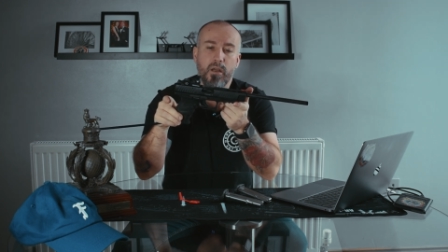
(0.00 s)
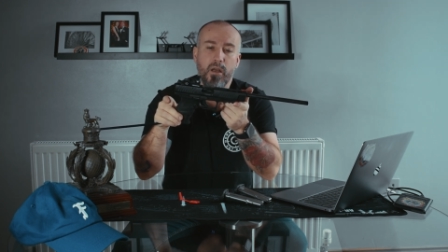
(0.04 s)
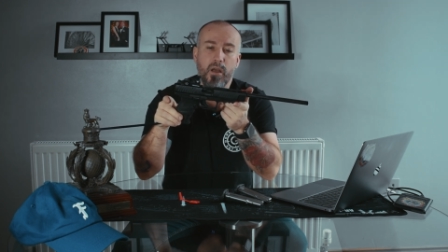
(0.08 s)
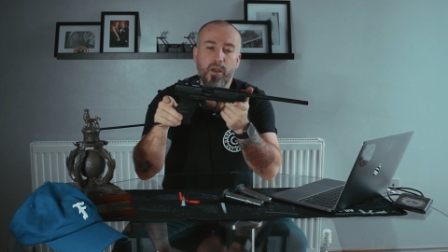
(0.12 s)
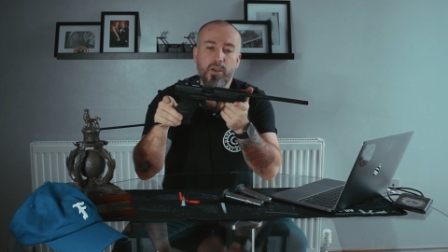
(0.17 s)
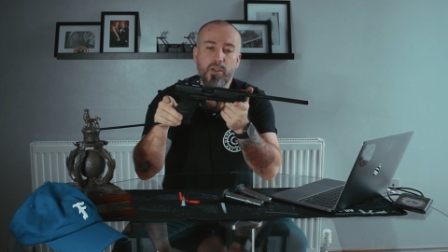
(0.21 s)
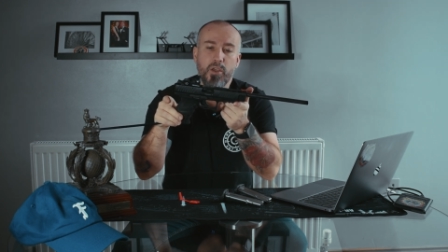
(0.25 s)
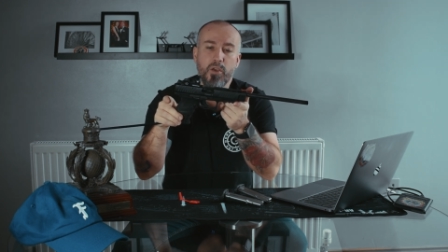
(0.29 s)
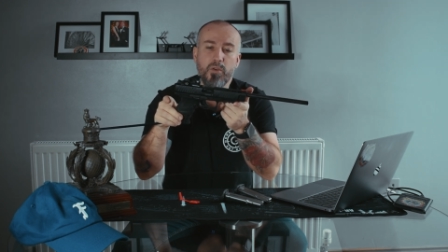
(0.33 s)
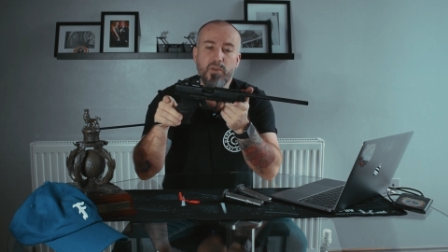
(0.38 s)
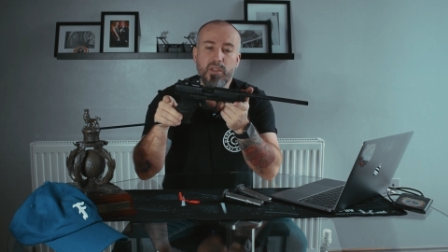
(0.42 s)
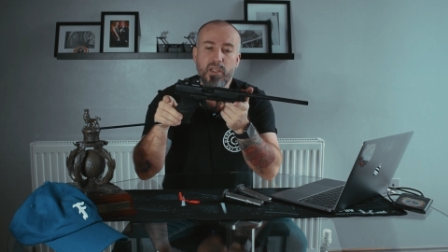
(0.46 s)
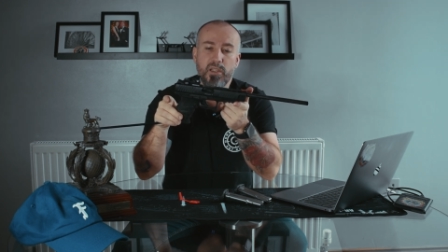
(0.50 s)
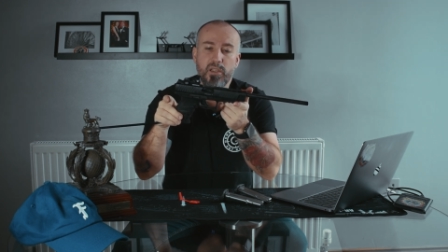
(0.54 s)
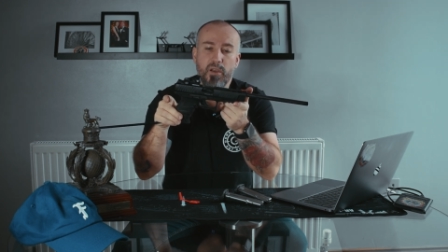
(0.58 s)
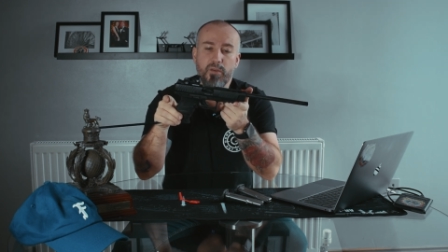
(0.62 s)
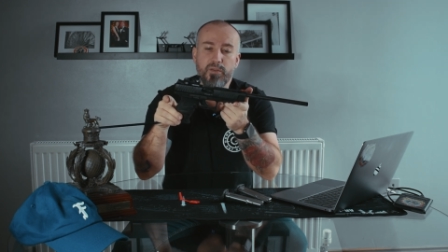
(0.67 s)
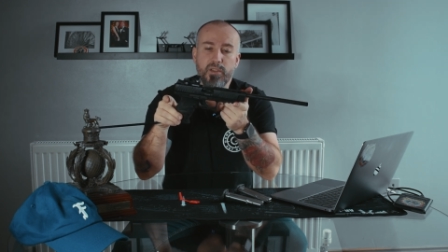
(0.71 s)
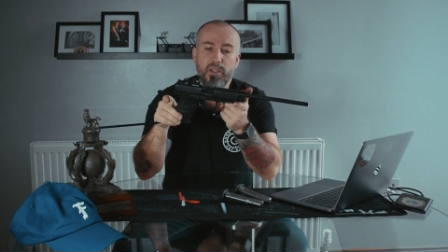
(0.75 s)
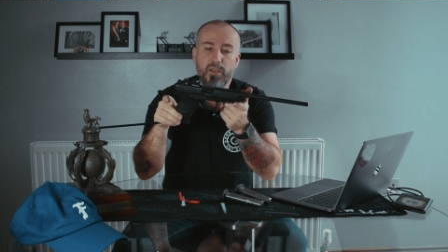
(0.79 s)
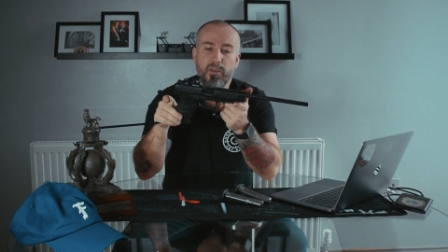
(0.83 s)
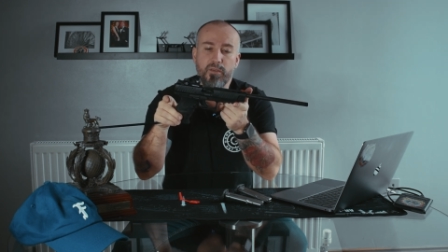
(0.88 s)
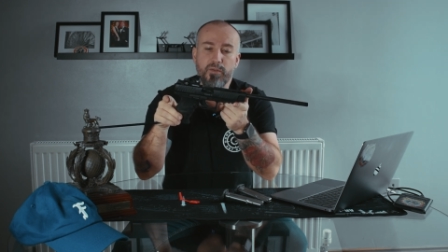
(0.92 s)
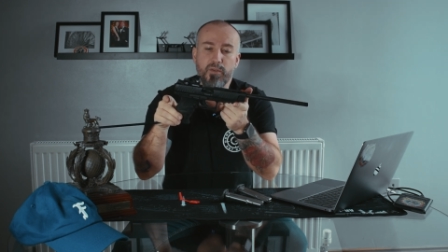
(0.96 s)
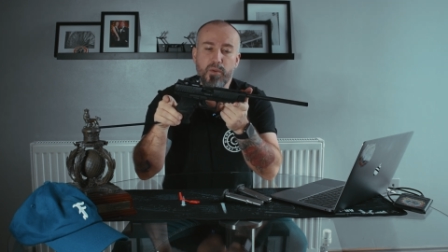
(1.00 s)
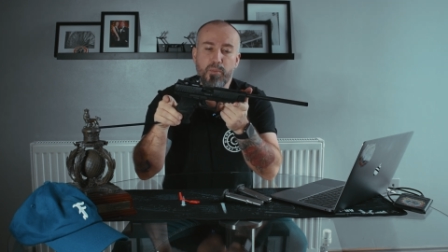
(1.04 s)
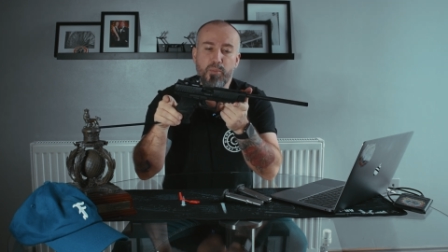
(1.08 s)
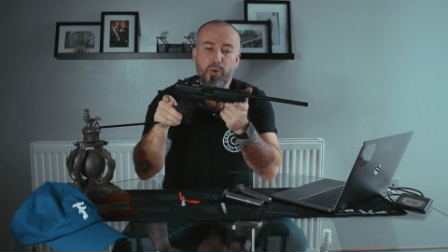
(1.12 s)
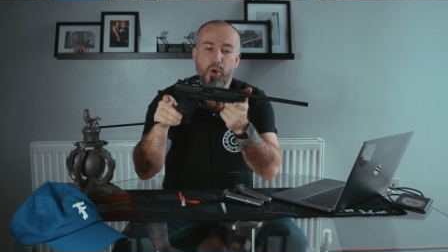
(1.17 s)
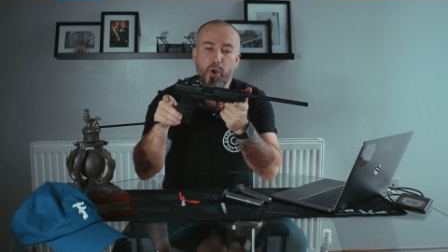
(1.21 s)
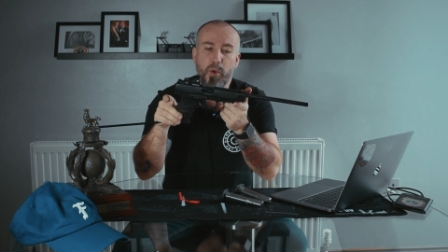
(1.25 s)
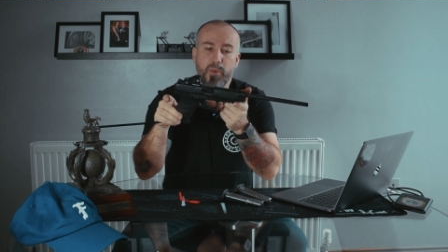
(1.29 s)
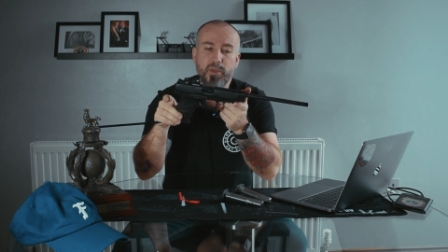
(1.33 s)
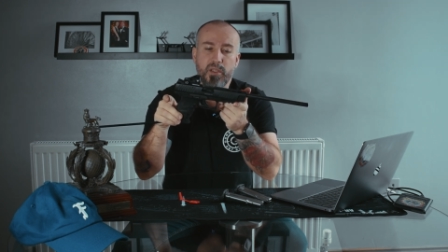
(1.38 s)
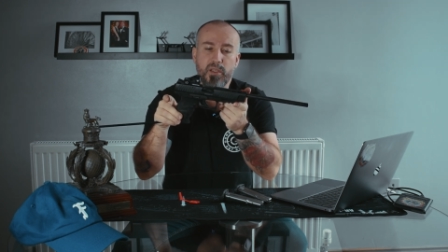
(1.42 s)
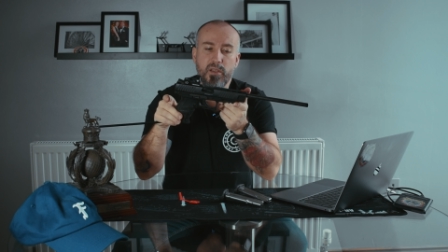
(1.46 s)
I use this obviously for the
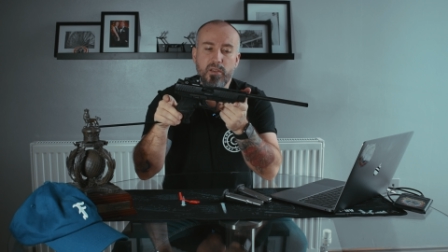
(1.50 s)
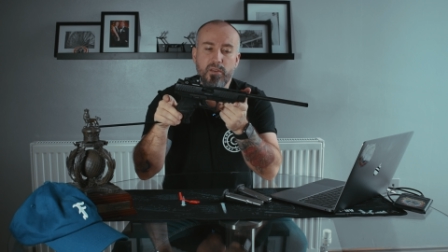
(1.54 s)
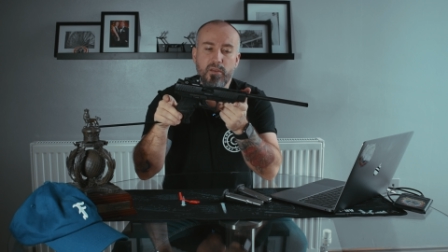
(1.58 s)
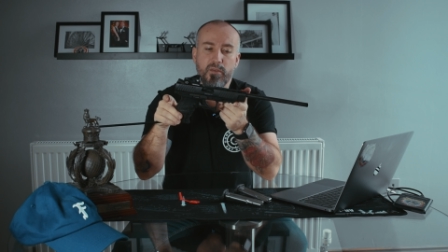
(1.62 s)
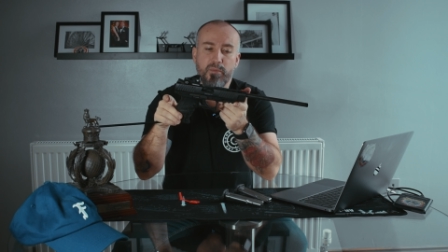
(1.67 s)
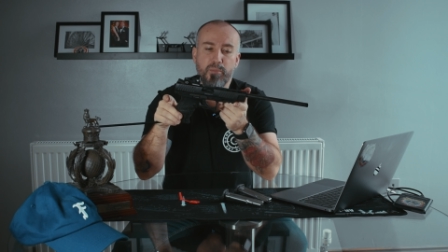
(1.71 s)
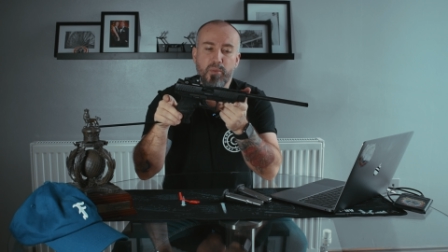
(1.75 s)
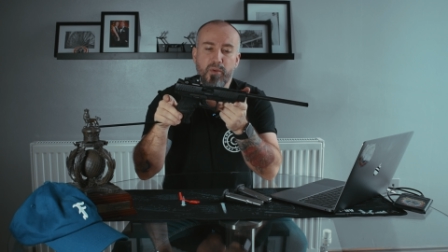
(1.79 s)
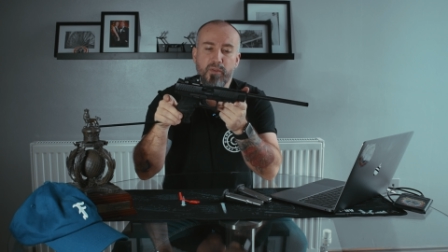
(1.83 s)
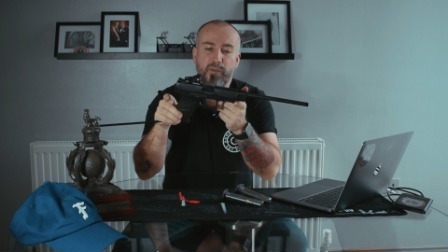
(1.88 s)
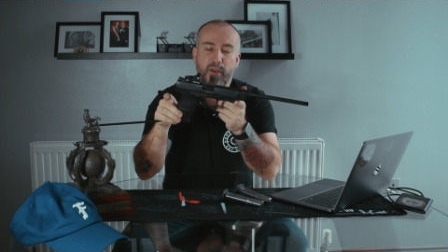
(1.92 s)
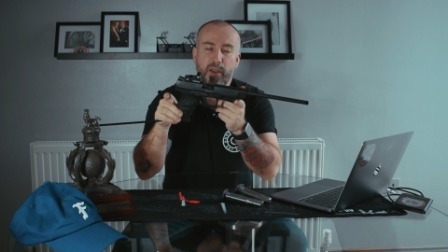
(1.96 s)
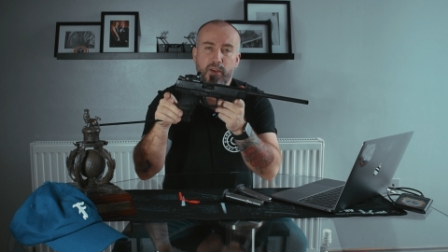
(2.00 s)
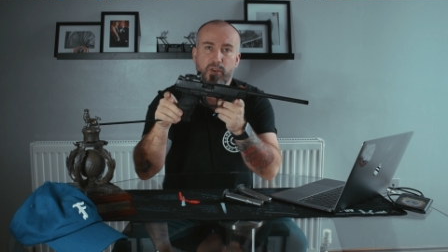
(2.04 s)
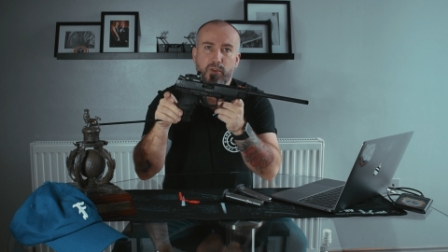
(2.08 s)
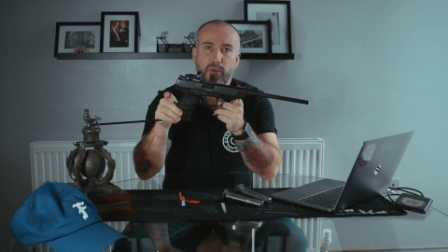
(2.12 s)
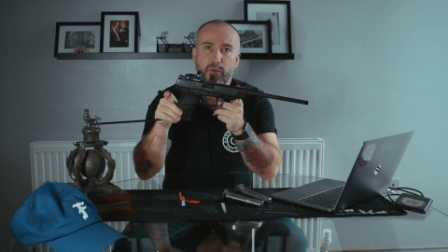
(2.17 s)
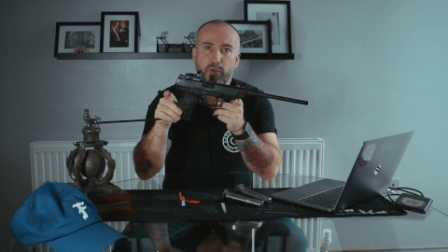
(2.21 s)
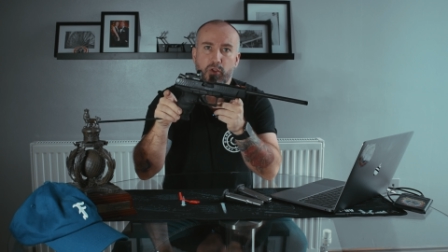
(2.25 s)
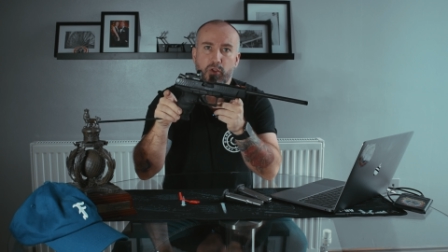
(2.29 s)
purposes of professional